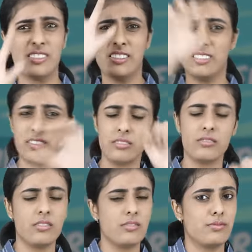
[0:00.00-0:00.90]
Just
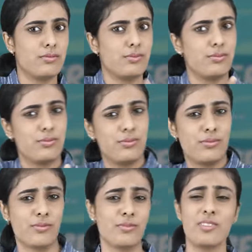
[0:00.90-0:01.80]
exactly like the
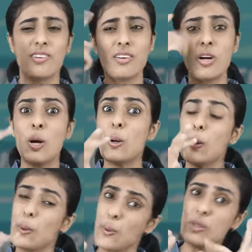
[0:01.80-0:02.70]
picture shown here.